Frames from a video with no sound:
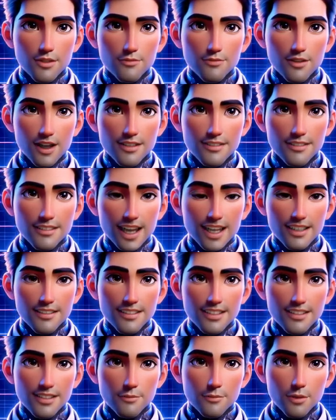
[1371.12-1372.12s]
let me go back
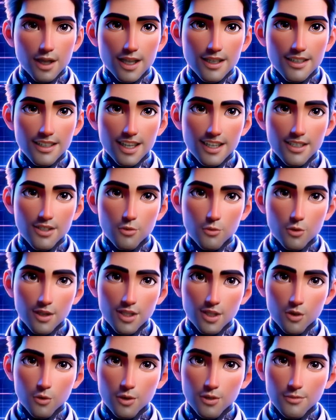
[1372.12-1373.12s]
to a new chat
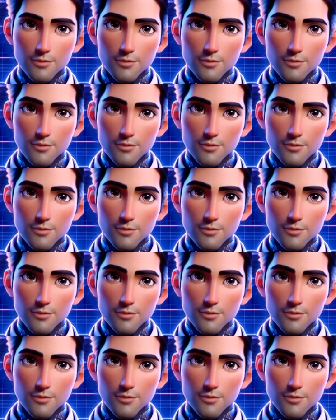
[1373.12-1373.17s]
and take